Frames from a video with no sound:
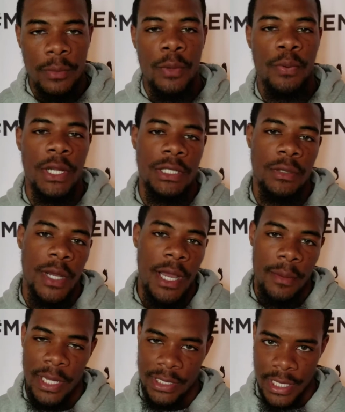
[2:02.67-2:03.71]
up the pressure
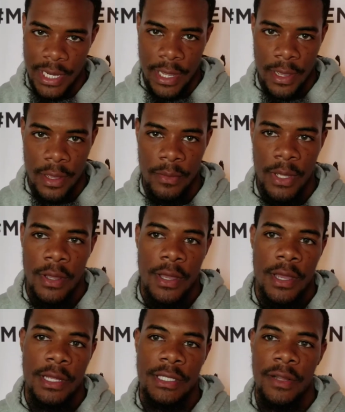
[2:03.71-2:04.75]
behind my jab and